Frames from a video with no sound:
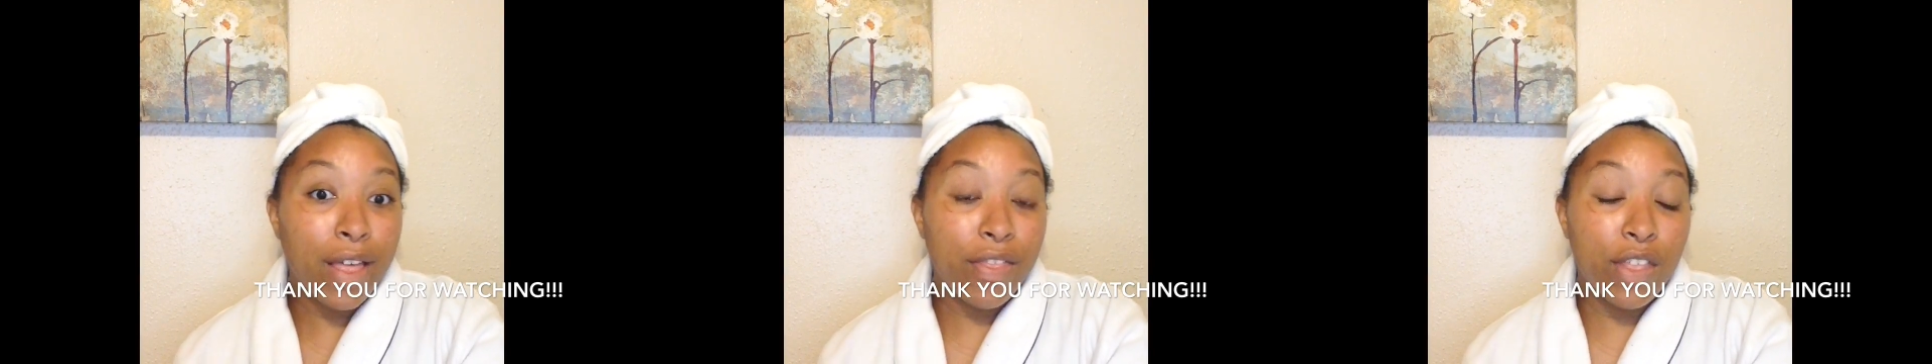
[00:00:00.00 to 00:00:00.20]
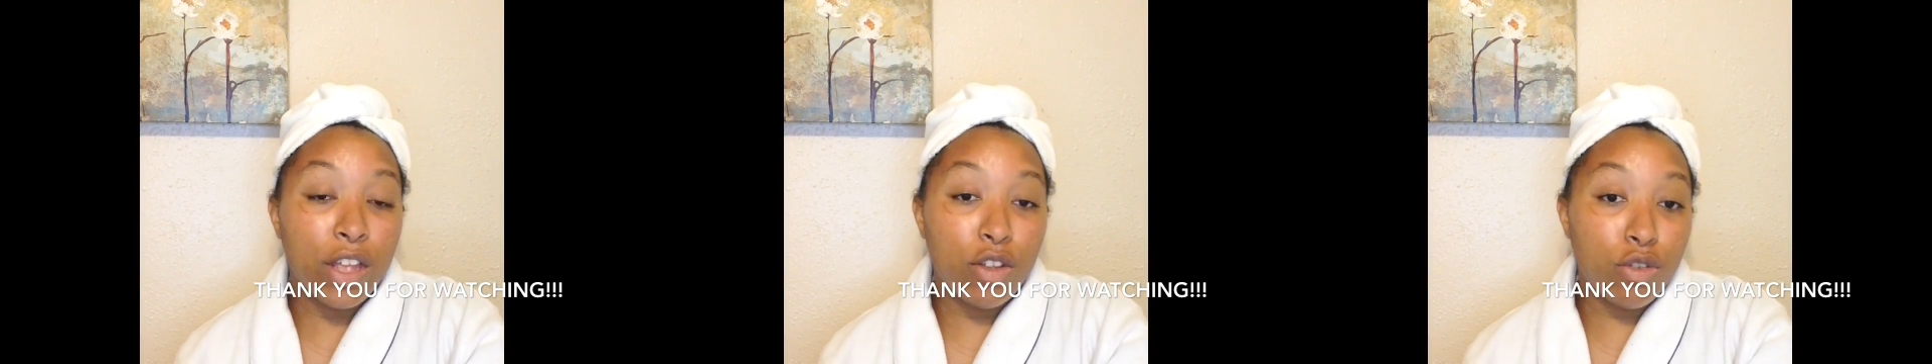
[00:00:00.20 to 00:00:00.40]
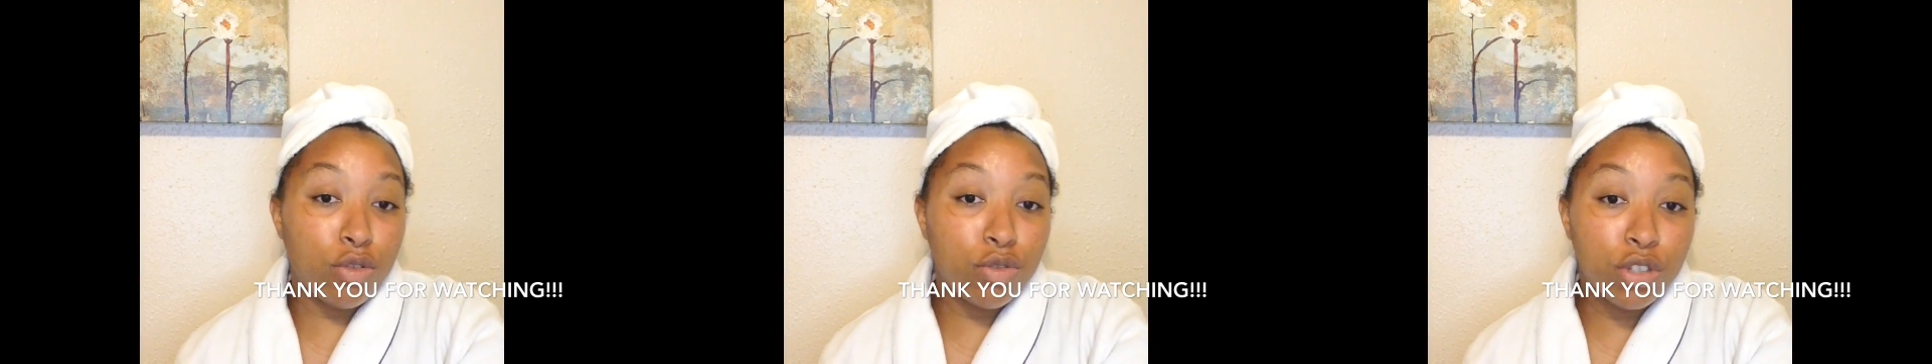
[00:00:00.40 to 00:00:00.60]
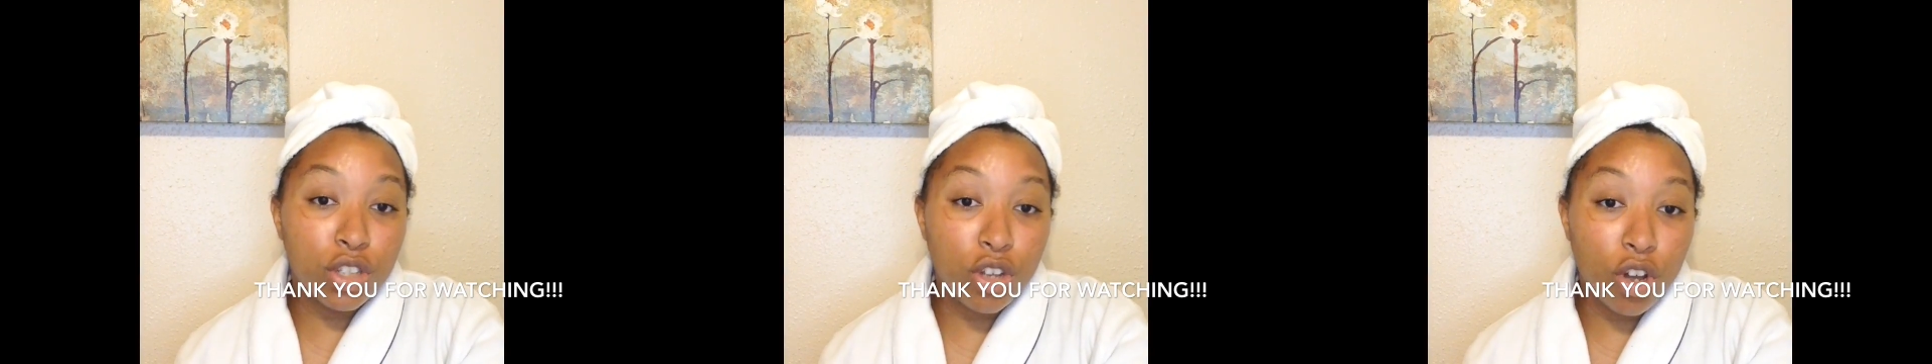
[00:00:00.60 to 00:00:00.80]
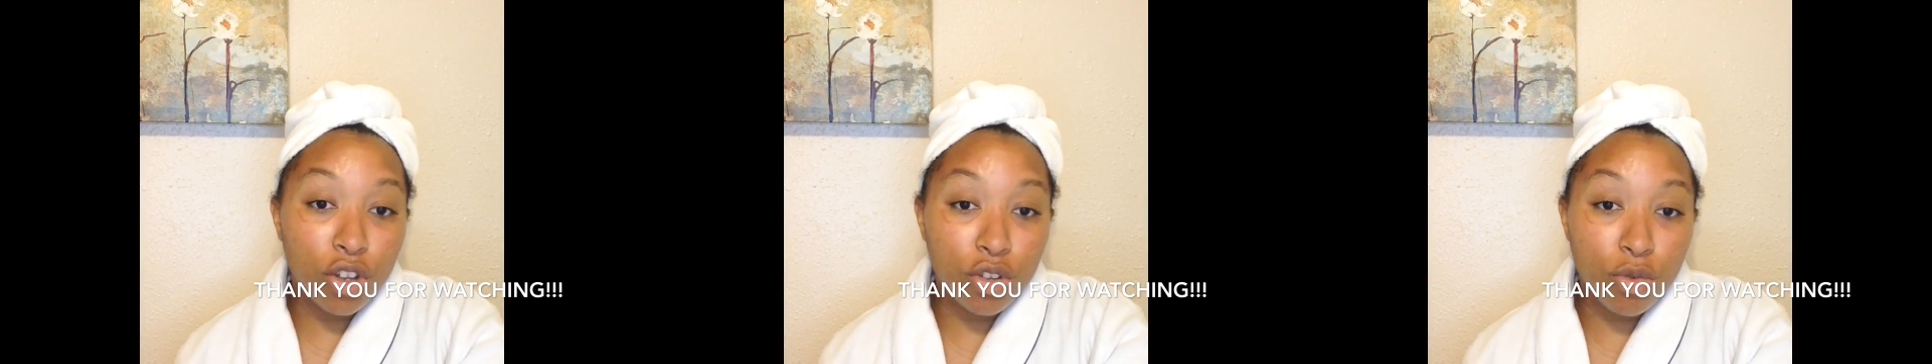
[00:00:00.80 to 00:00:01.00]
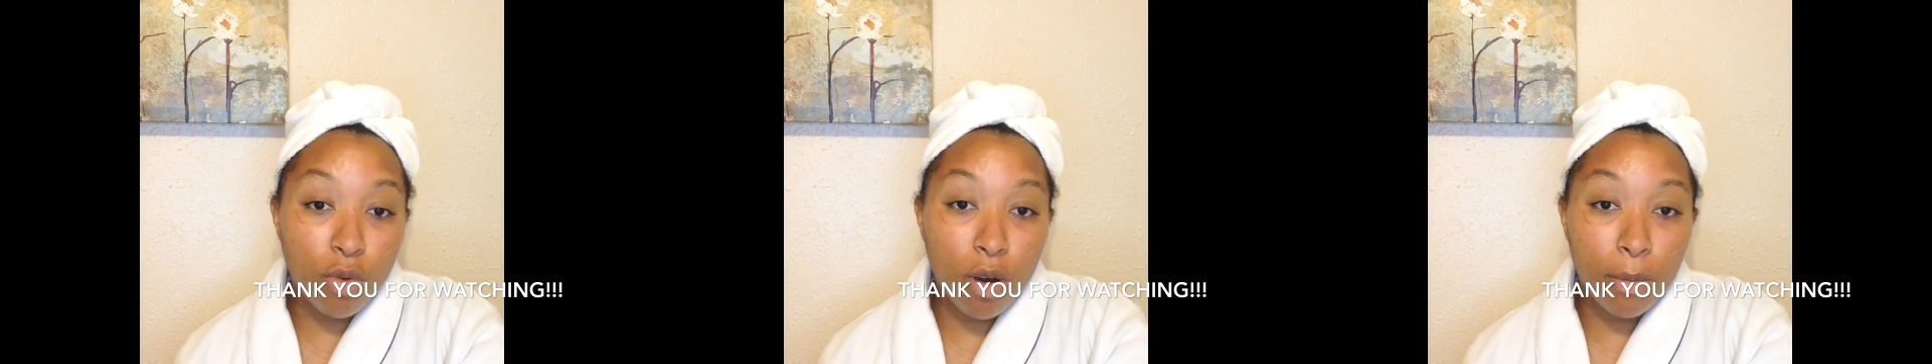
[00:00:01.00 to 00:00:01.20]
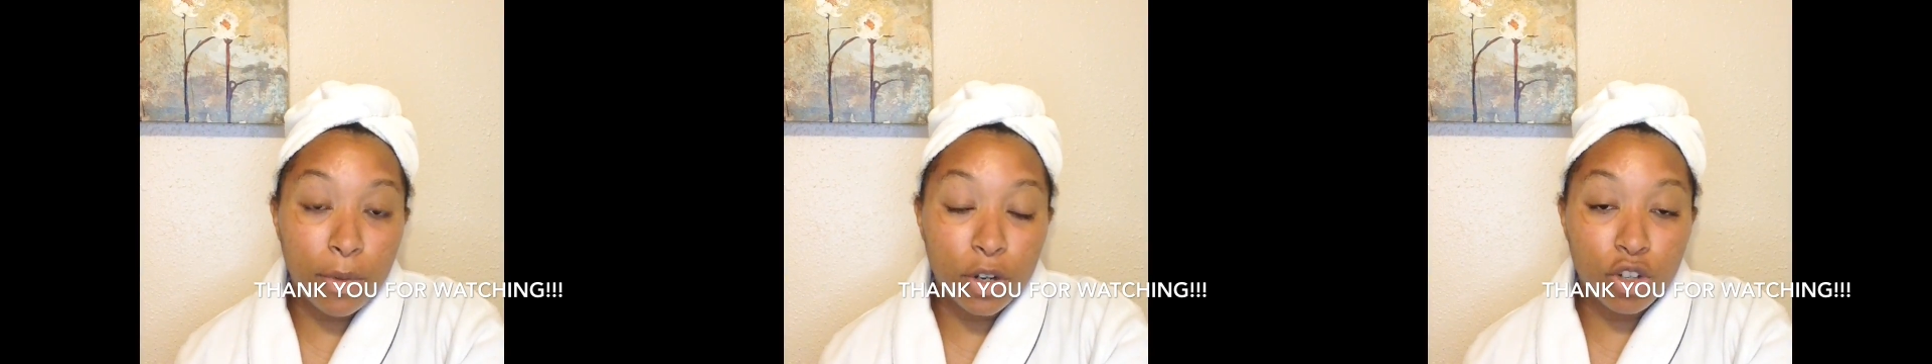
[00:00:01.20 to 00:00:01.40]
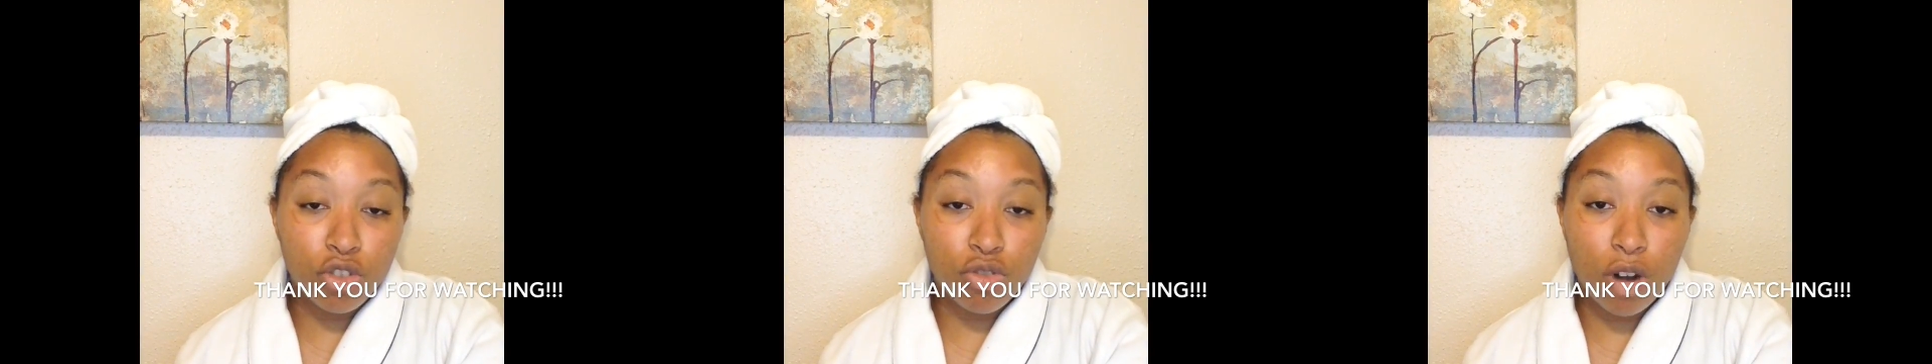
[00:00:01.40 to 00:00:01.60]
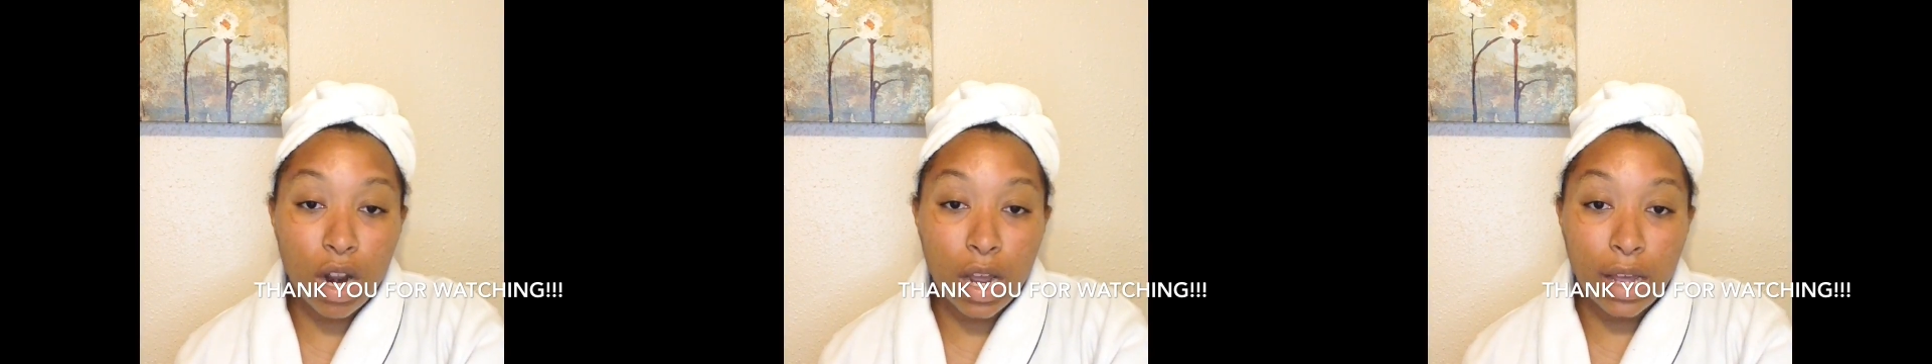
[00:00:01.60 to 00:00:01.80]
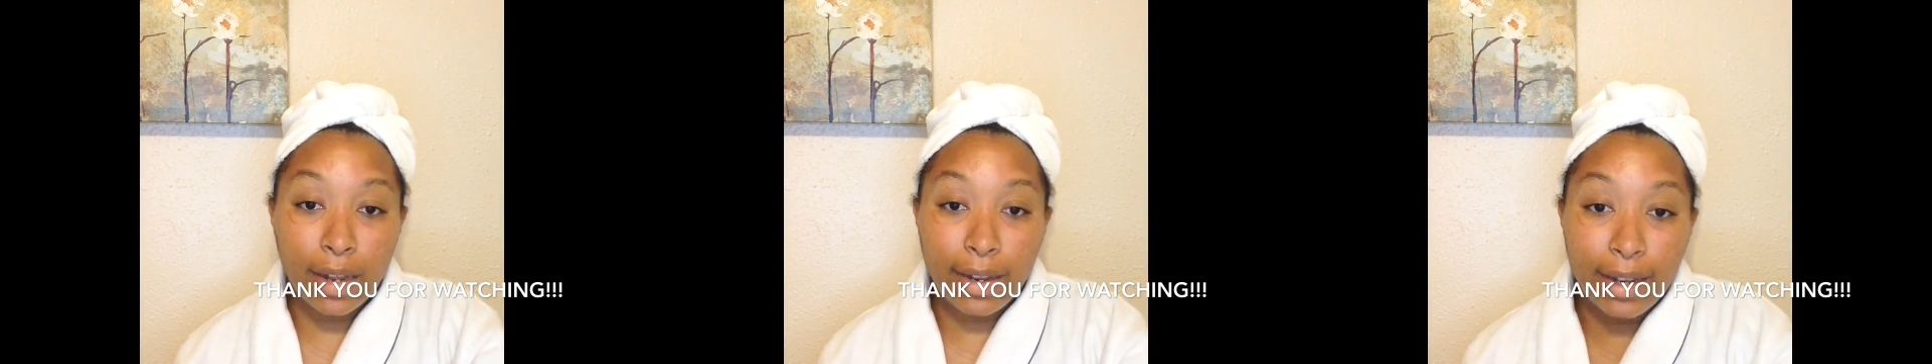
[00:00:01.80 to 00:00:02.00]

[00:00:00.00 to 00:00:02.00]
that you saw you want me to try,